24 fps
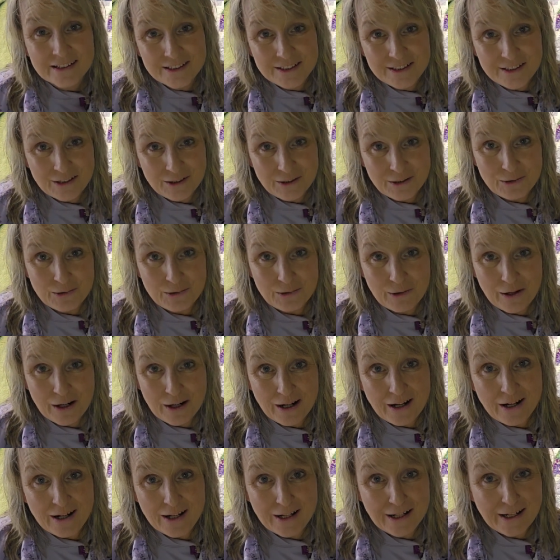to
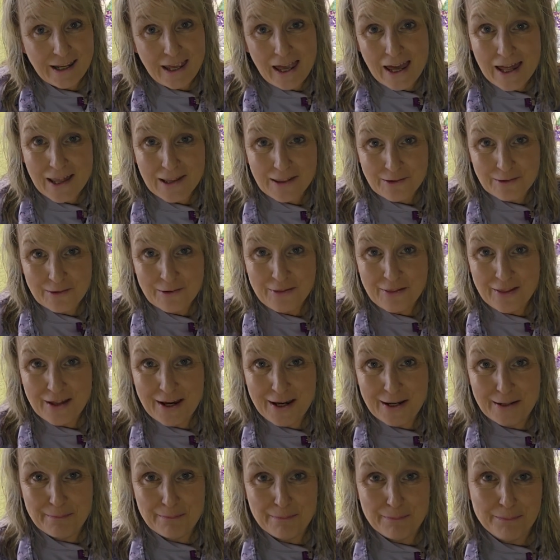gather
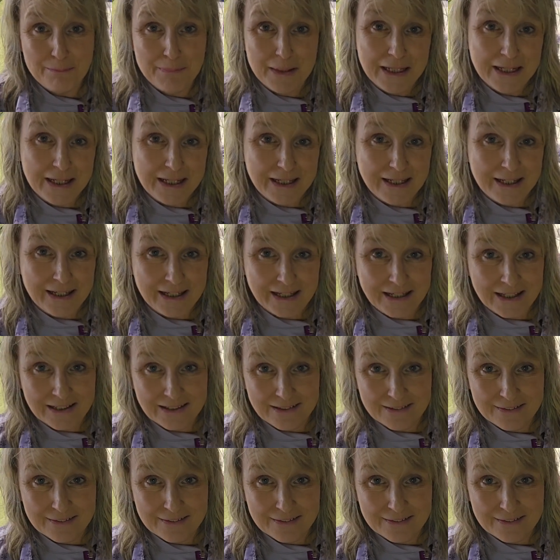that Minky